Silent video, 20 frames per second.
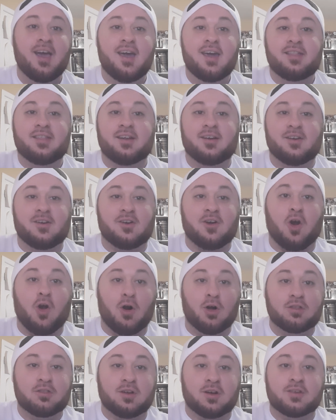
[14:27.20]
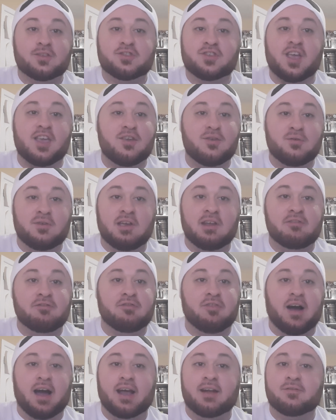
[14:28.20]
There are alt arts that you can
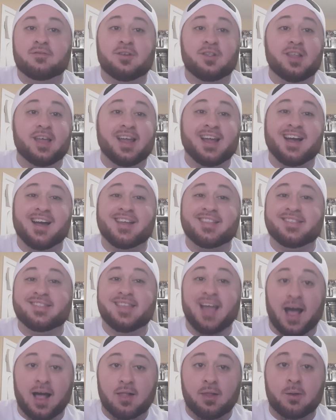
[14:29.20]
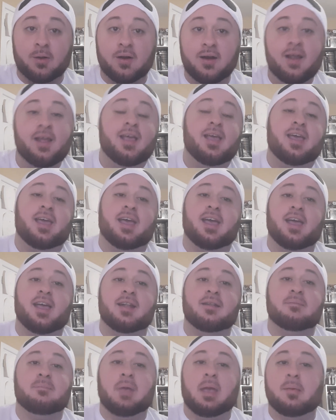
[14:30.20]
find for like $1.
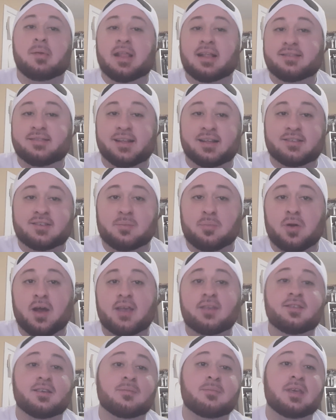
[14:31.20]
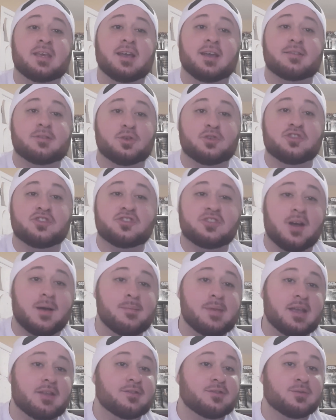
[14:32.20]
And maybe that's not surprising because there's
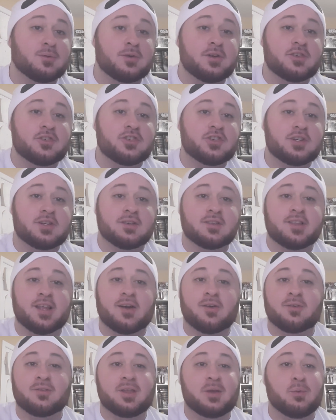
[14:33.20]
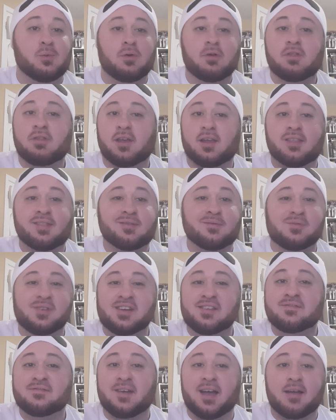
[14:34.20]
some in Sword and Shield that are only worth like
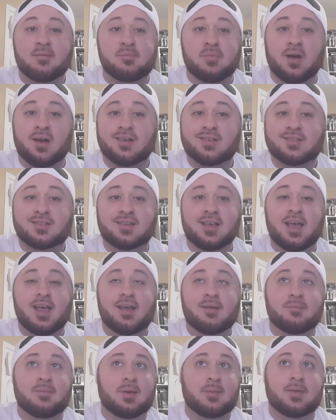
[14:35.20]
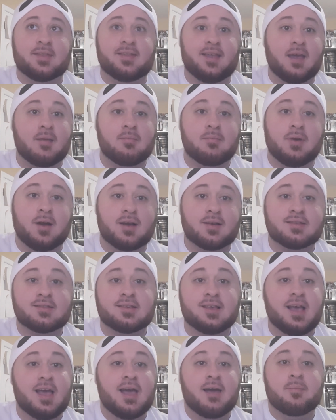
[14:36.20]
$3-5, maybe $10.
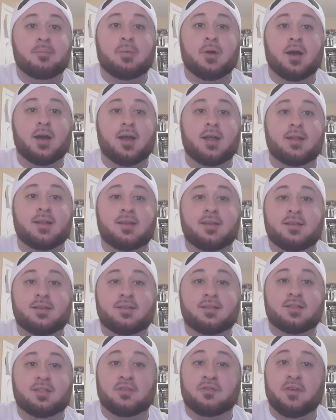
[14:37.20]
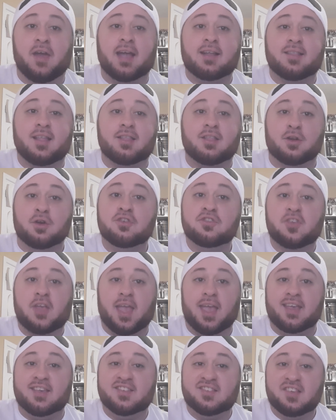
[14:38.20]
But the fact that there's
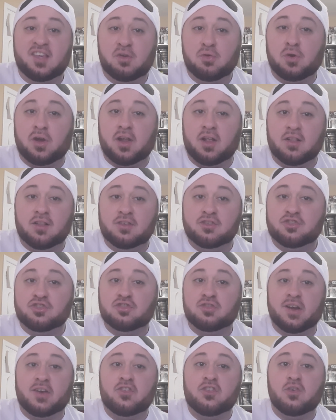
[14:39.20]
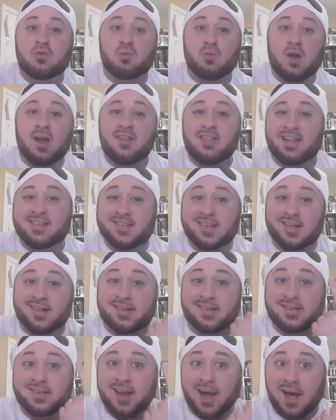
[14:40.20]
a secret illustration rare that's
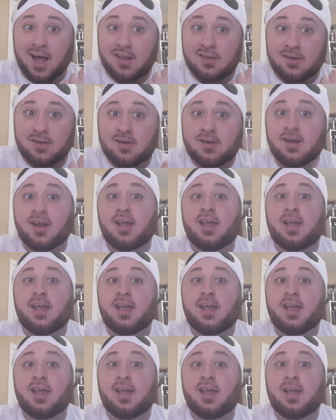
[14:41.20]
$1